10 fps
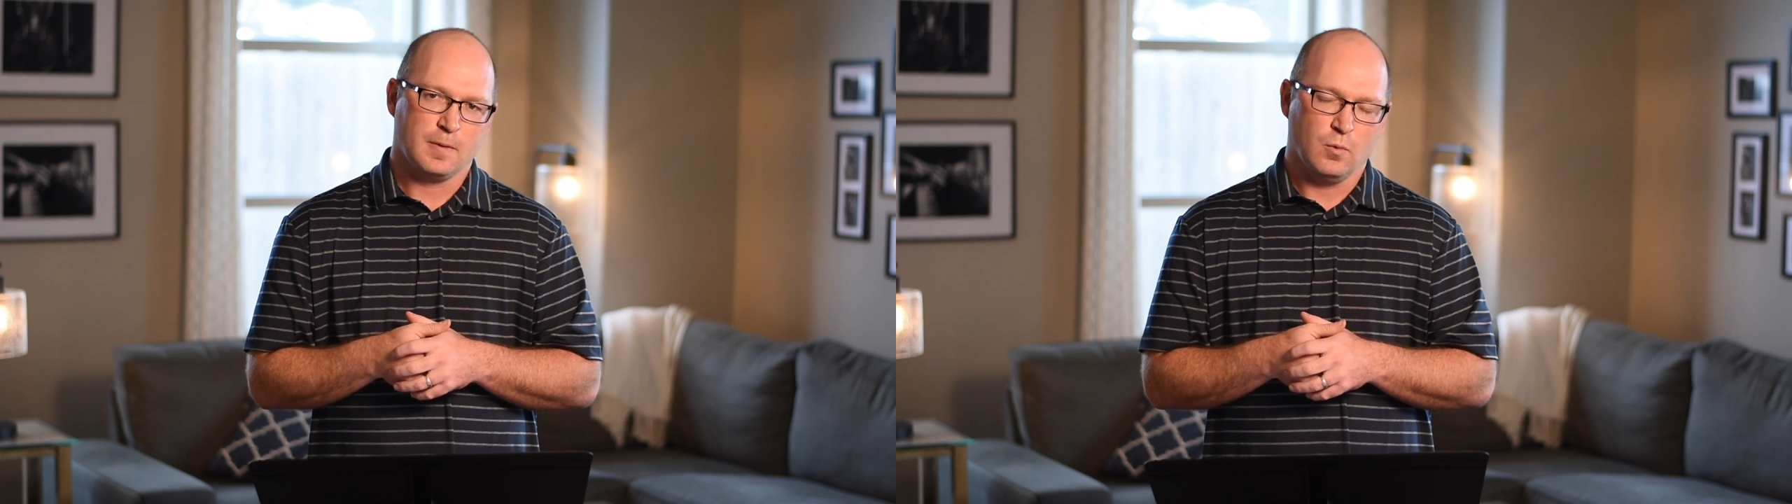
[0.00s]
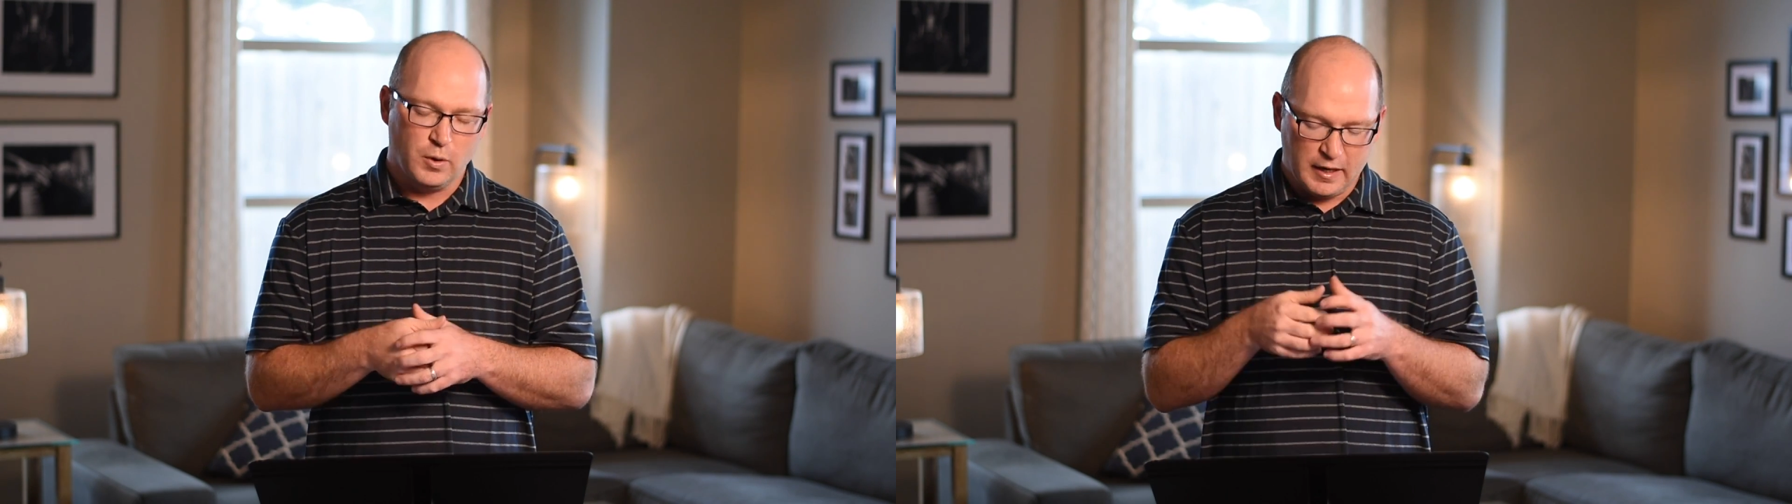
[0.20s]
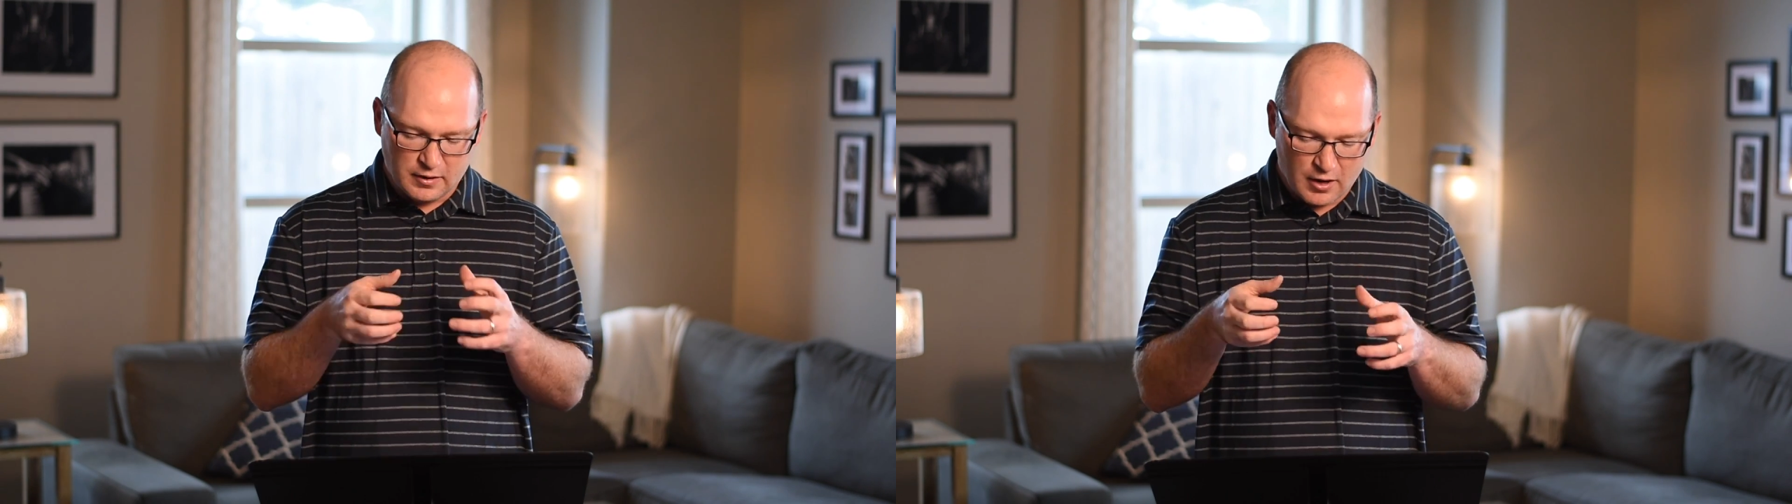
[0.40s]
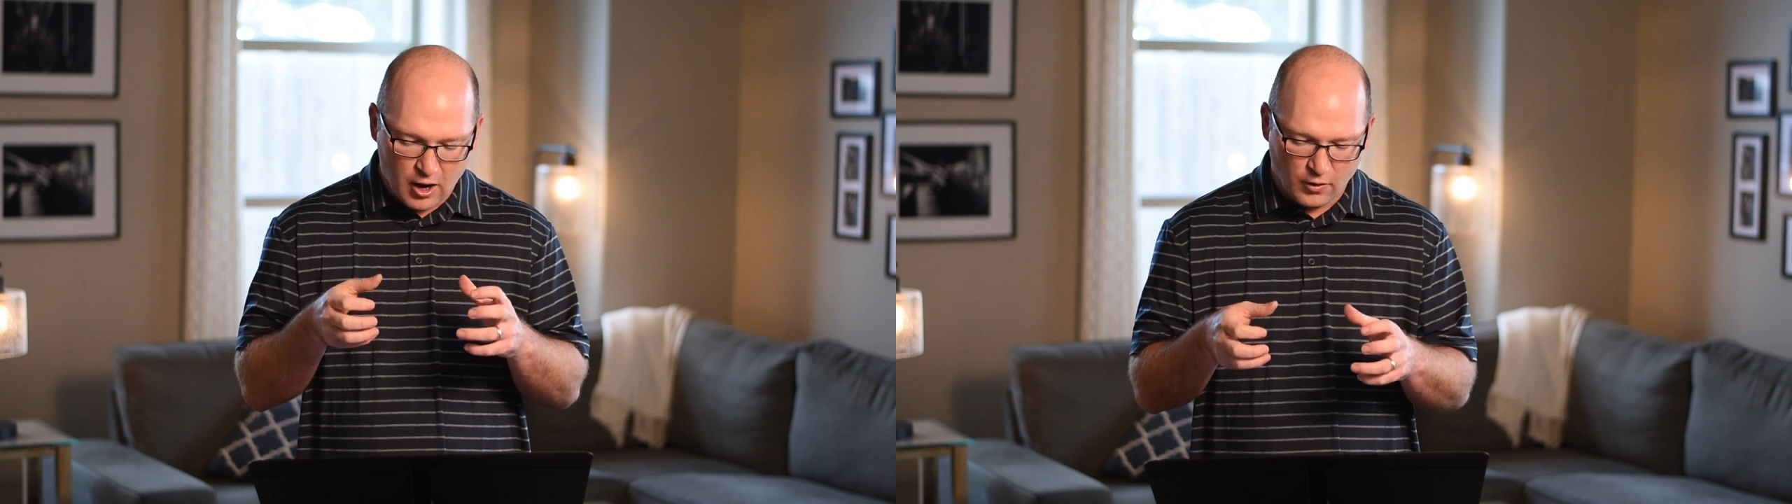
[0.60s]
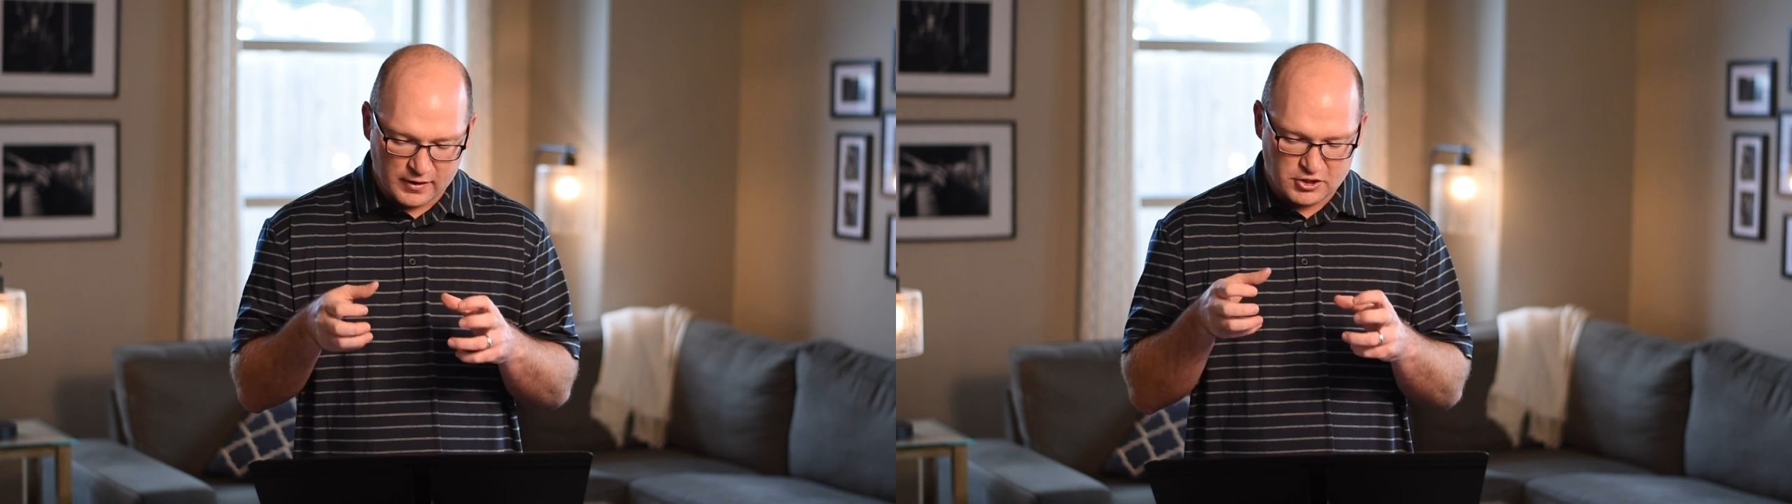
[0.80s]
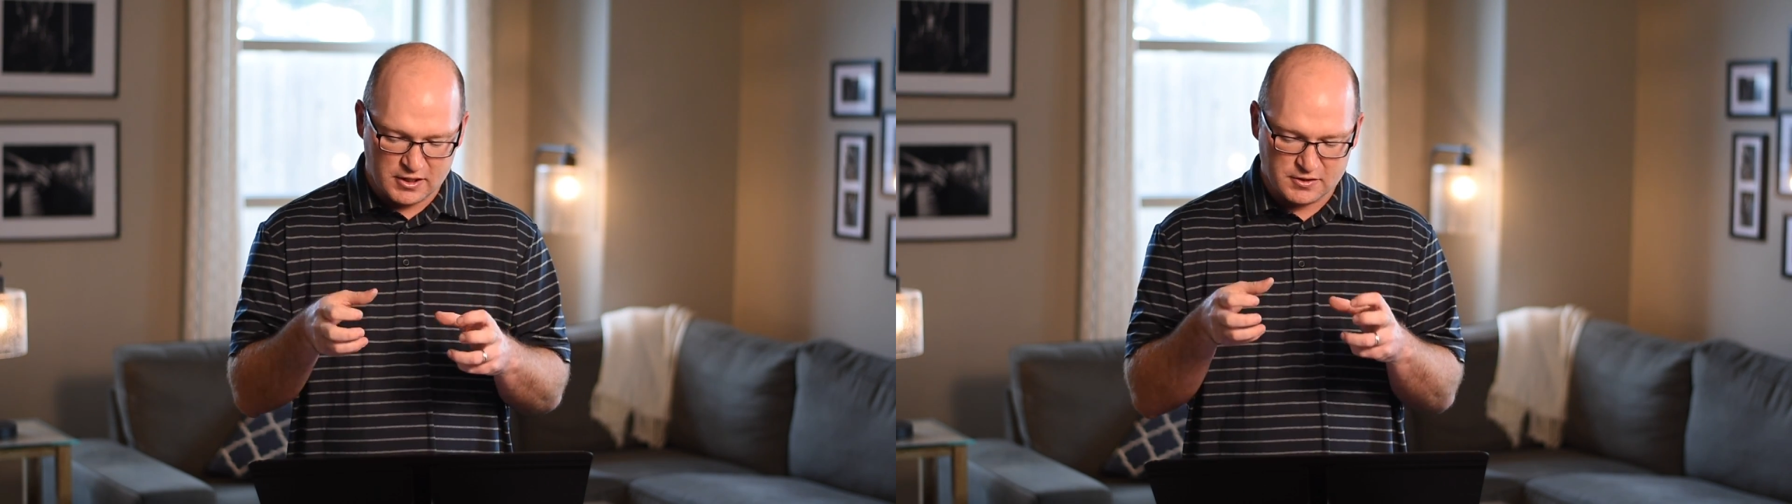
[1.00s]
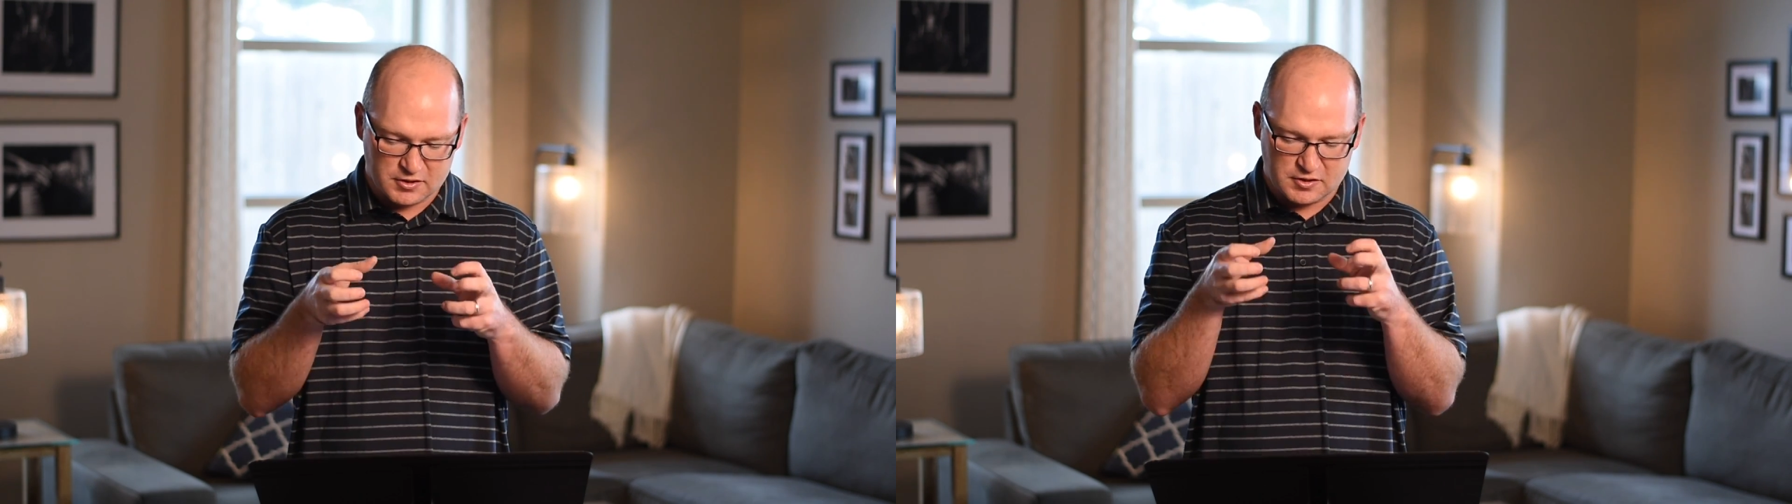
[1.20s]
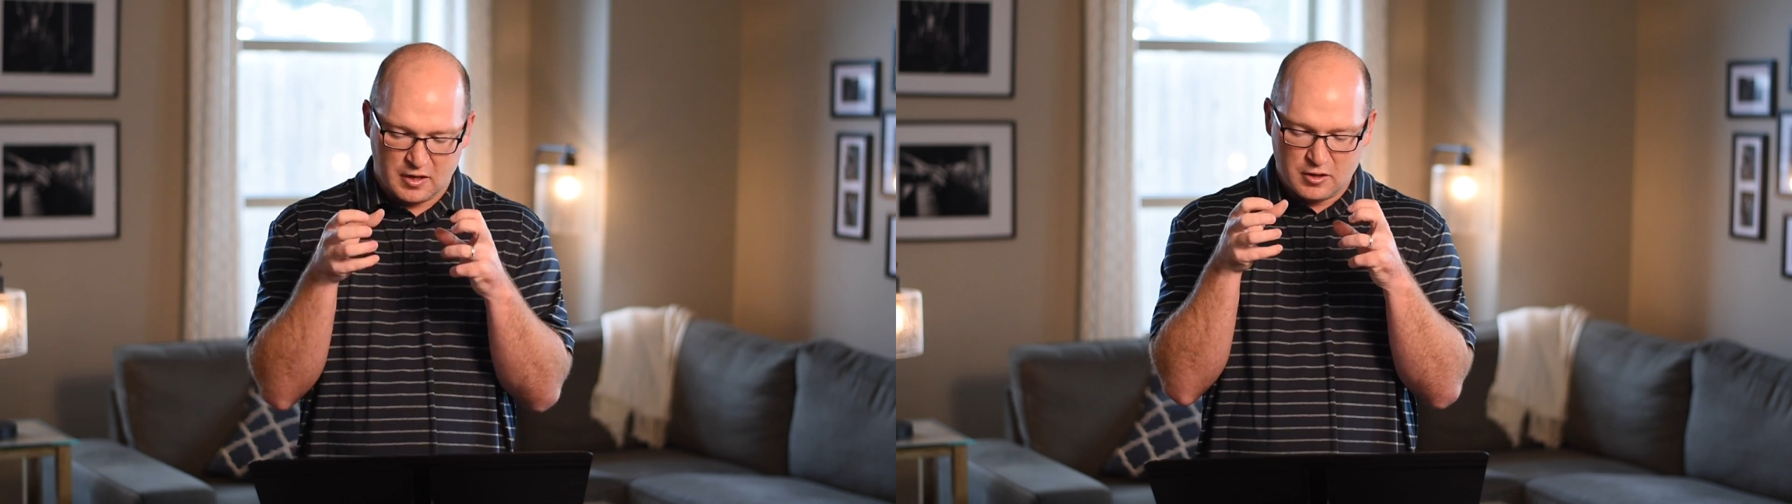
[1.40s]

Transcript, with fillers: We know that Jesus